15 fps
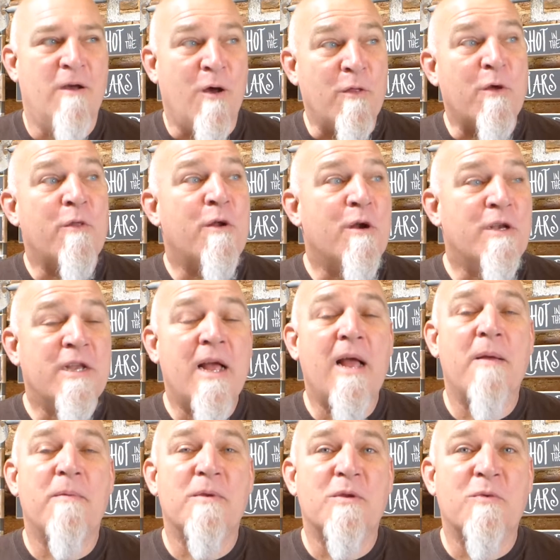Although there are
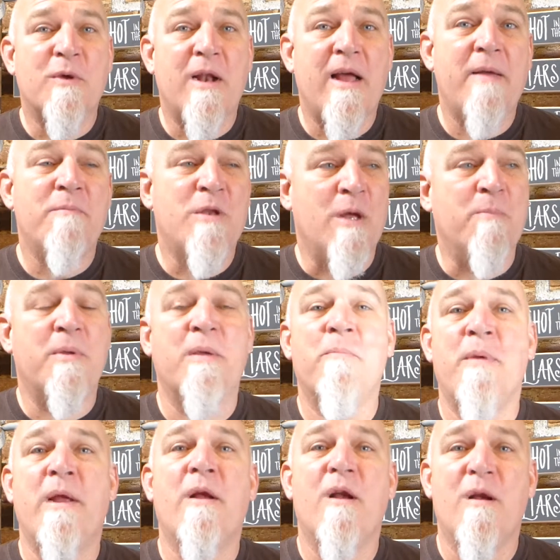times when I'm dumping
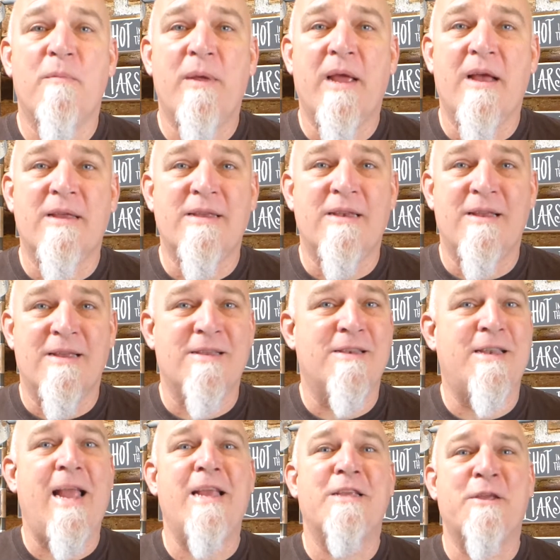beer because it
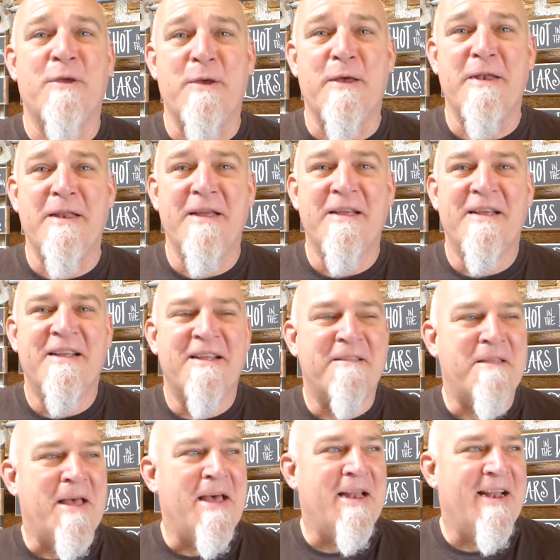doesn't taste good,
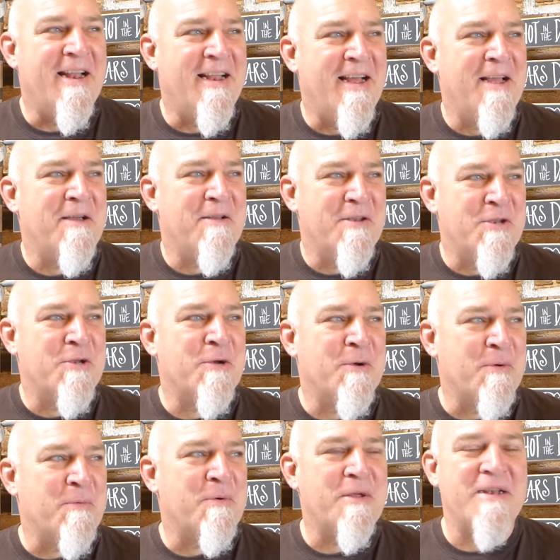that I
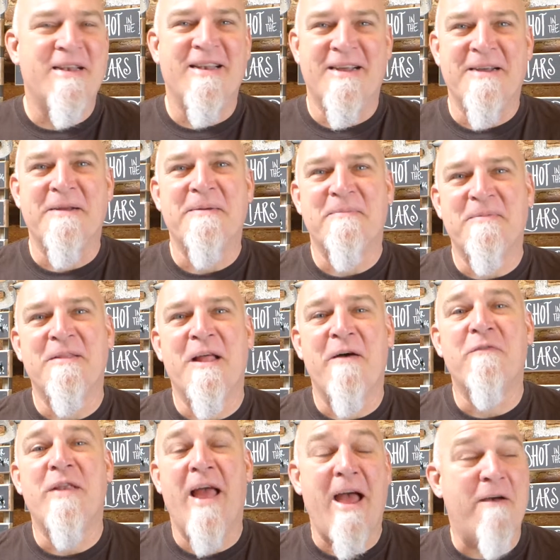sure would
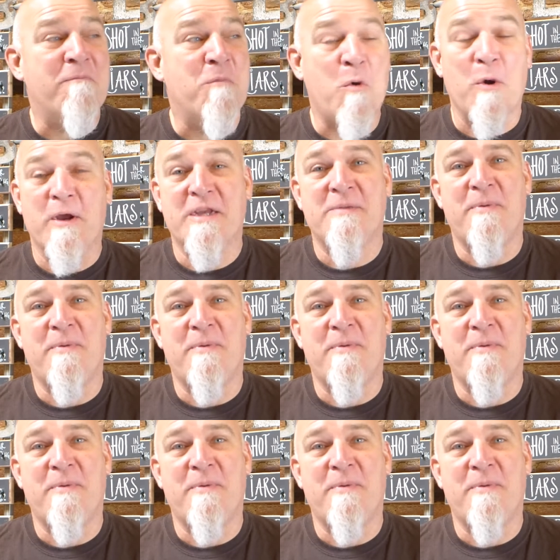love to have more